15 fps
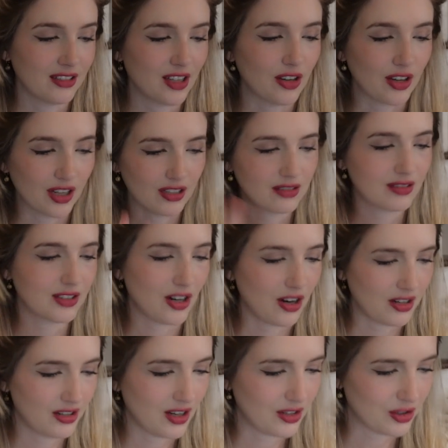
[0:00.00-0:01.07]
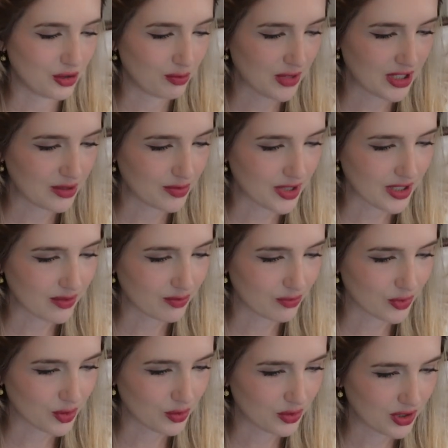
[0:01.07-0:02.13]
Okay, sorry, I don't mean to be
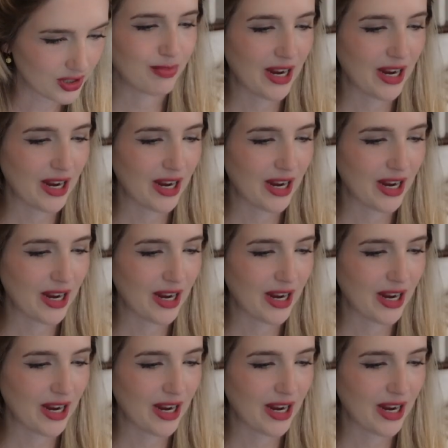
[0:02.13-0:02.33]
rude.